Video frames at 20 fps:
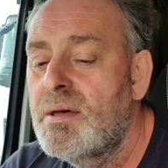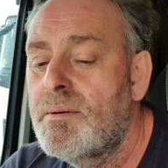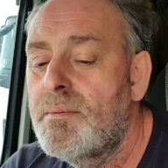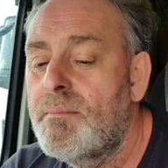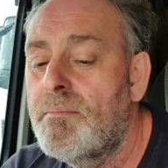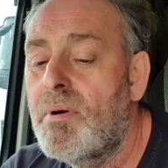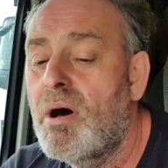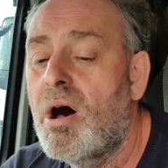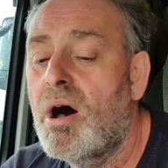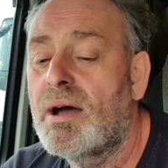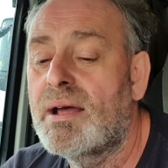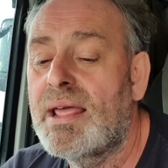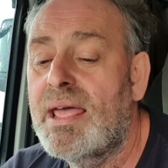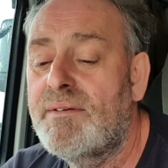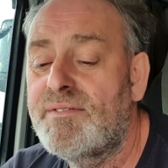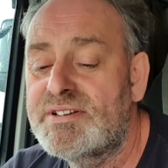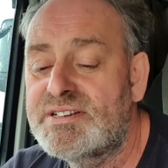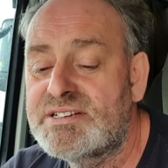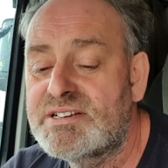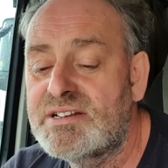Mark
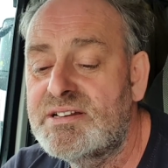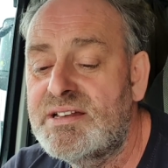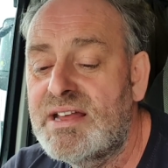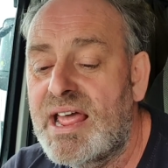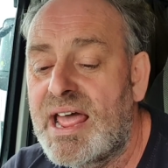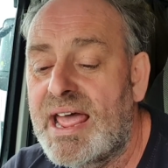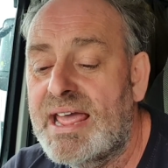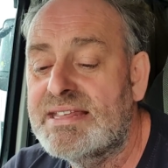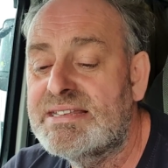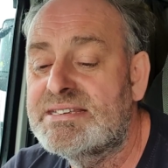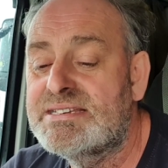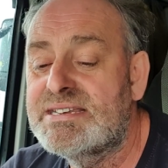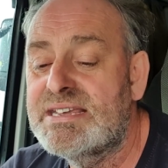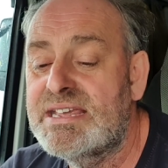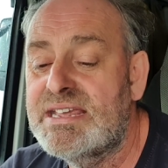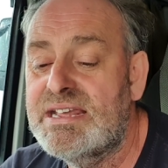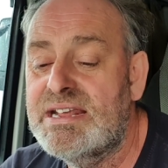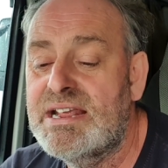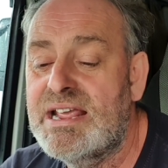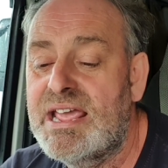Everson and
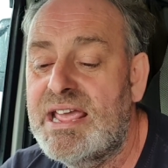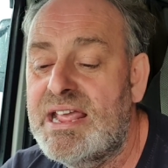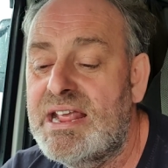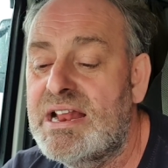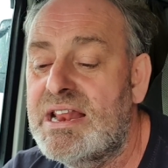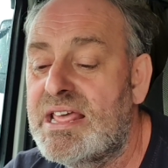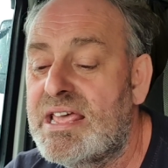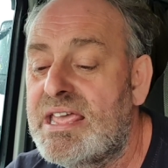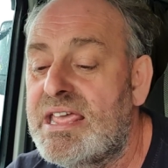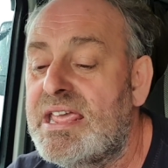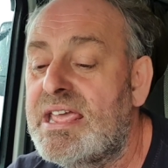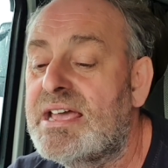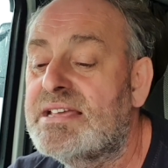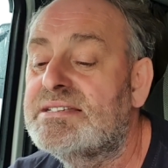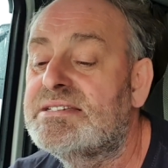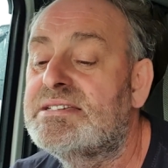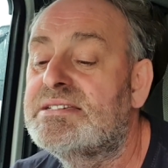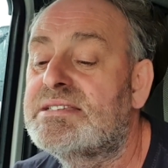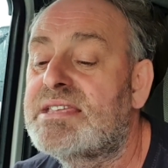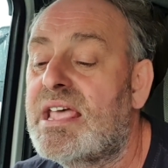T. Healy
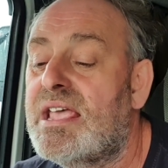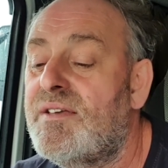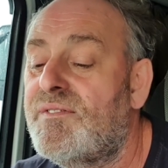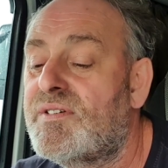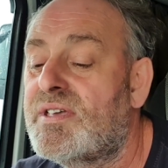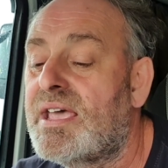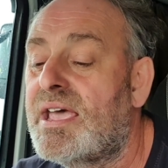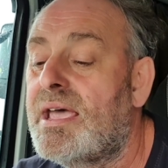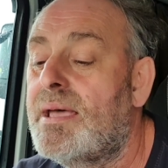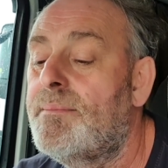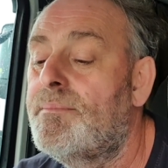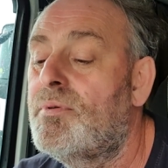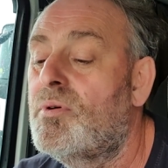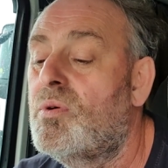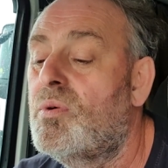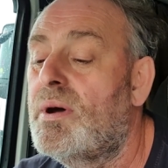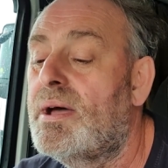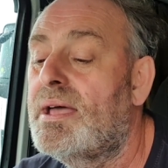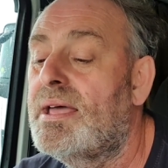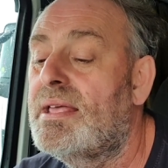and Steve
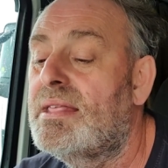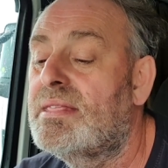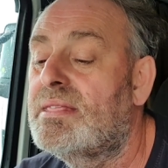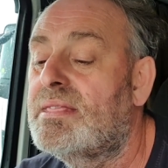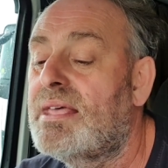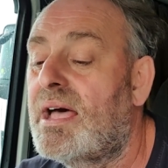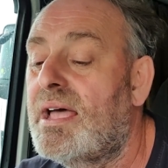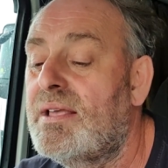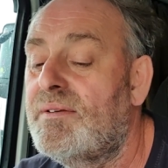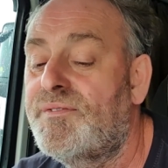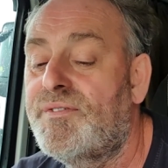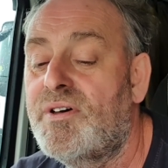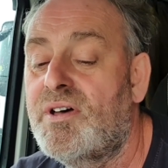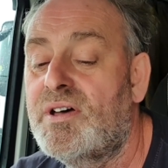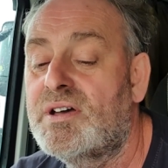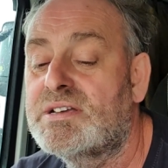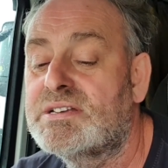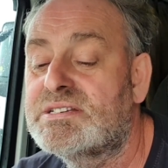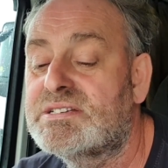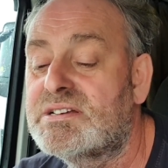Campbell and Dave
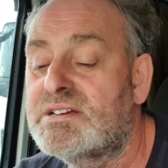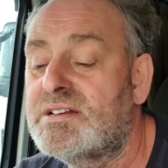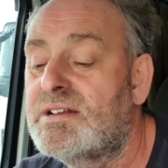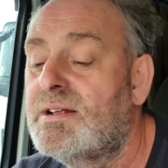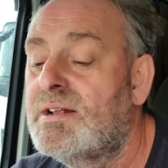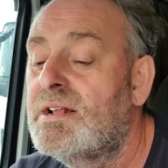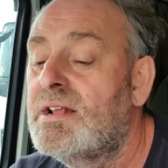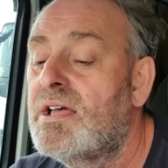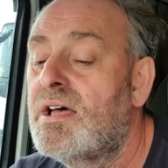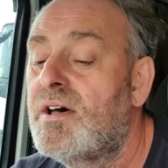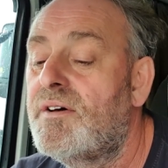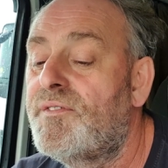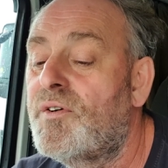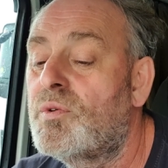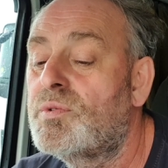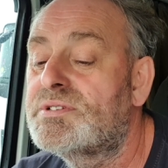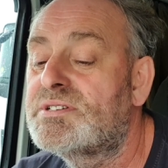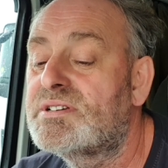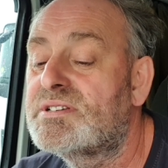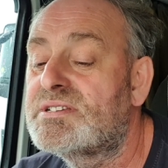Ferguson have
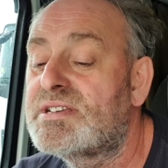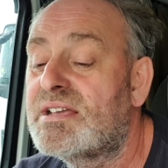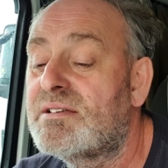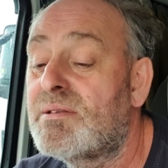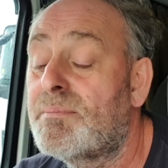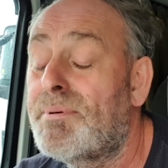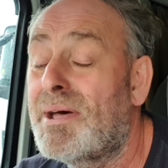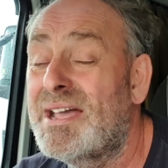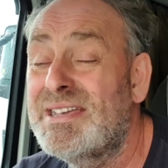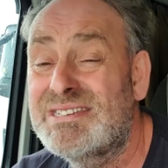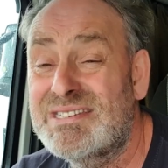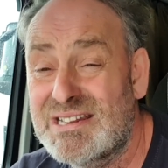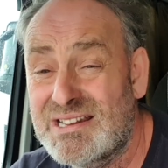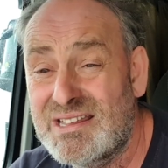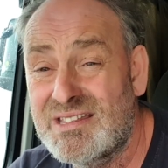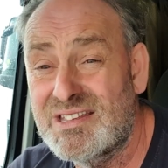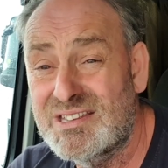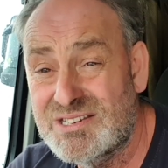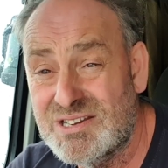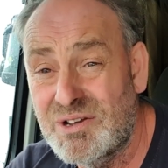also said,
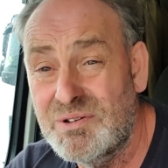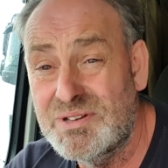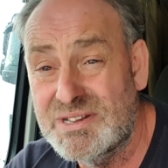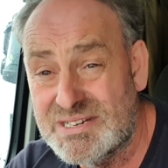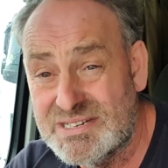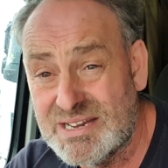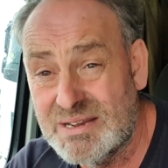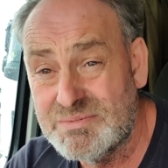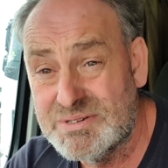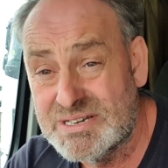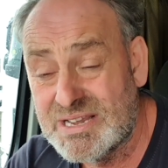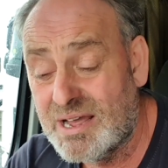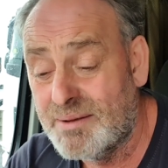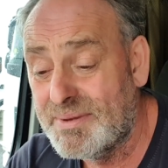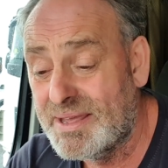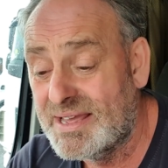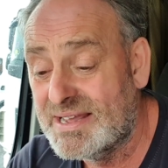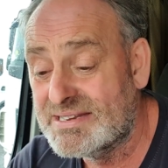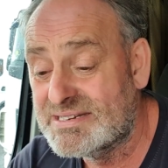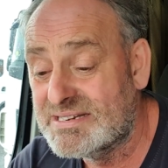basically the two that seem to come
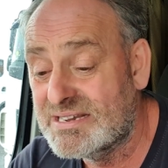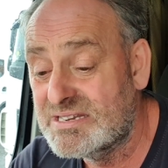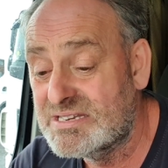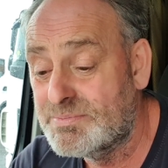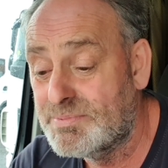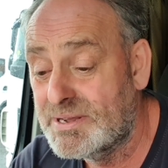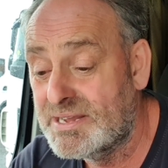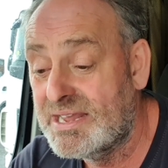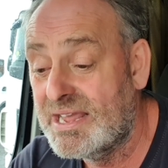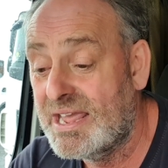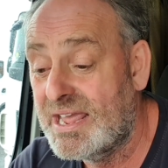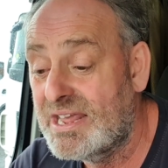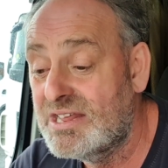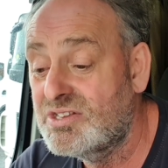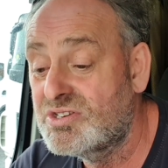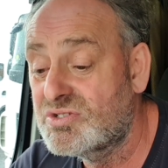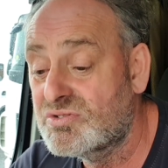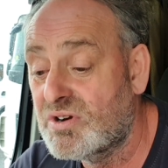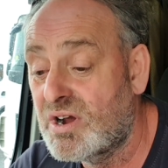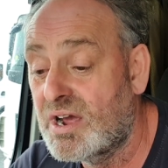out seem to be
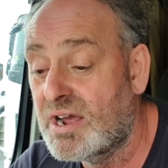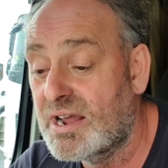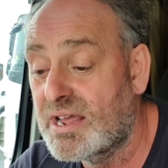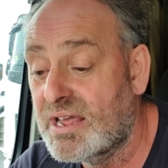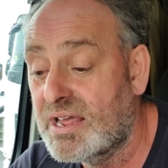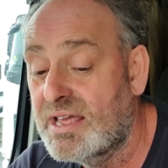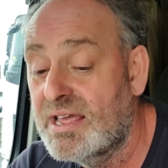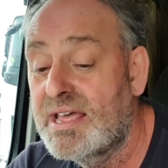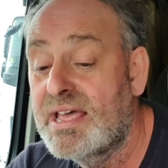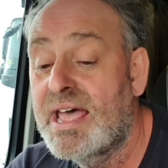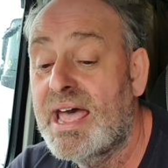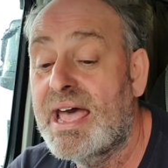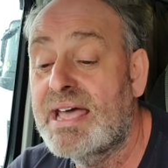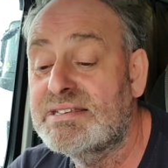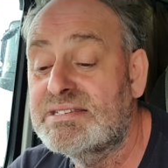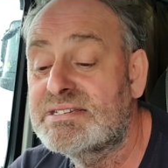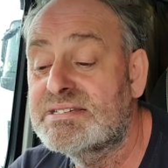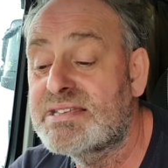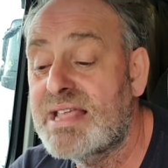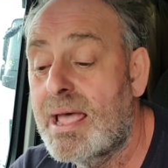in truck
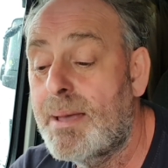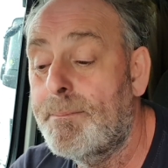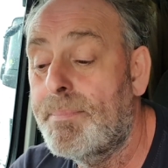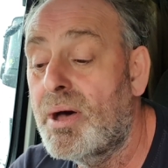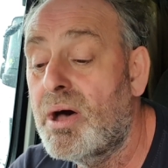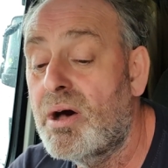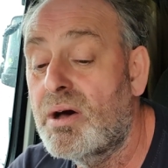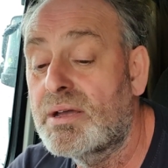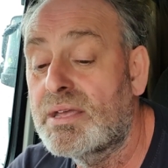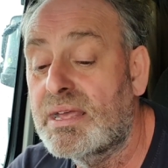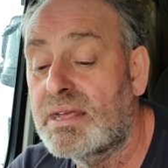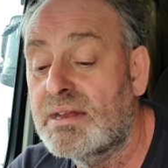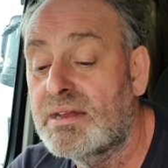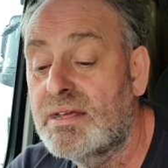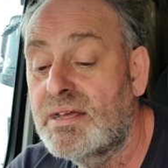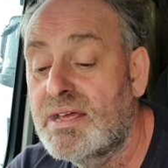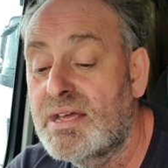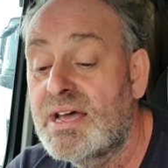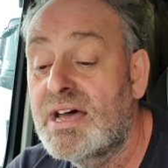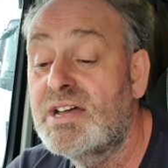and snap parking.
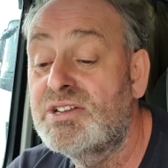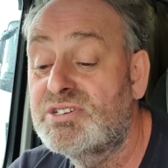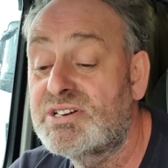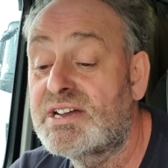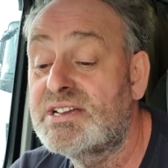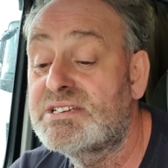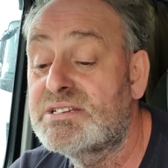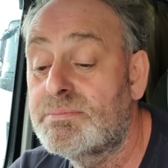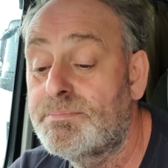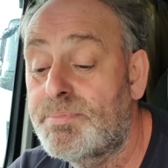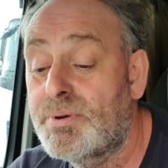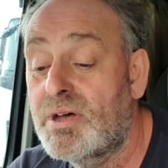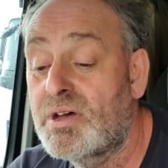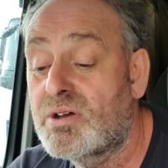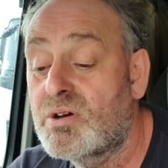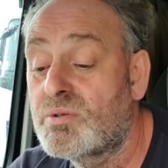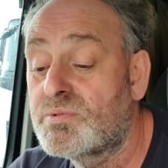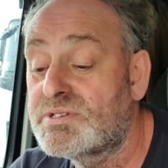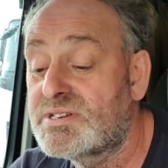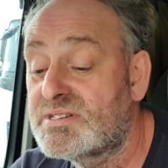And Jason
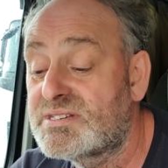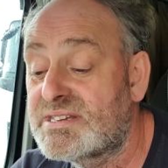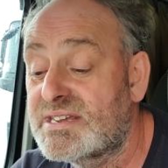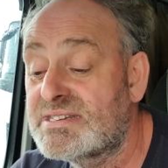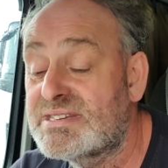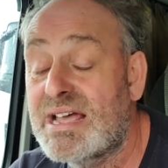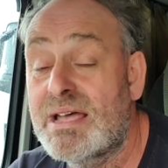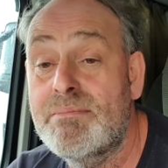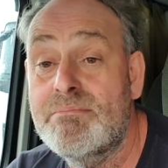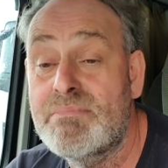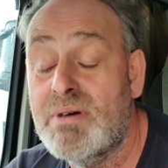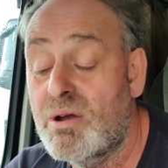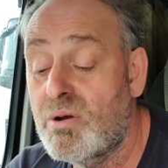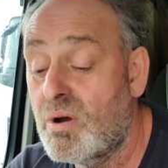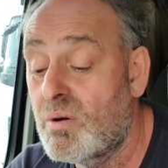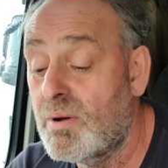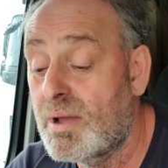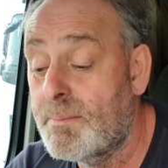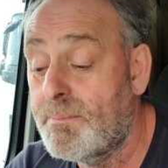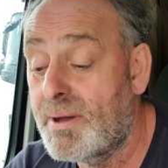Burke also says, and
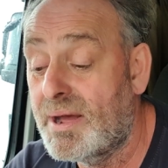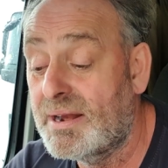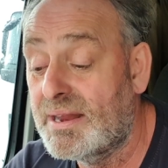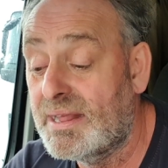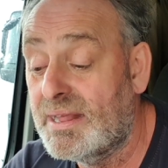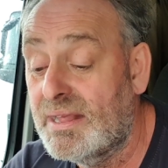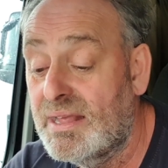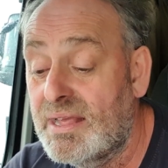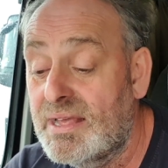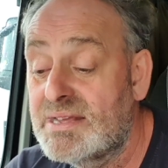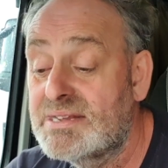motorway buddy.